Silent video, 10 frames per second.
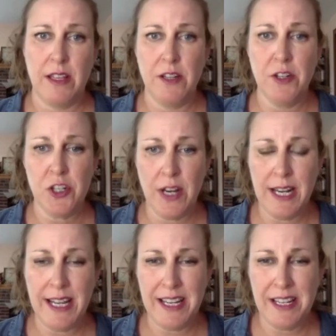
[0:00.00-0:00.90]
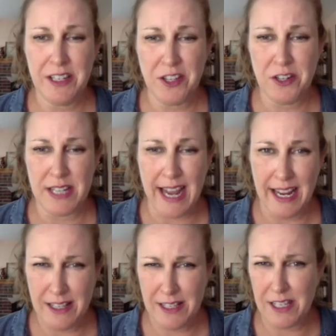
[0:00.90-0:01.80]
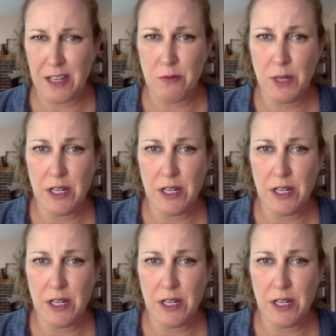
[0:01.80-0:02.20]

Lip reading: you're trying to get into their diets? Like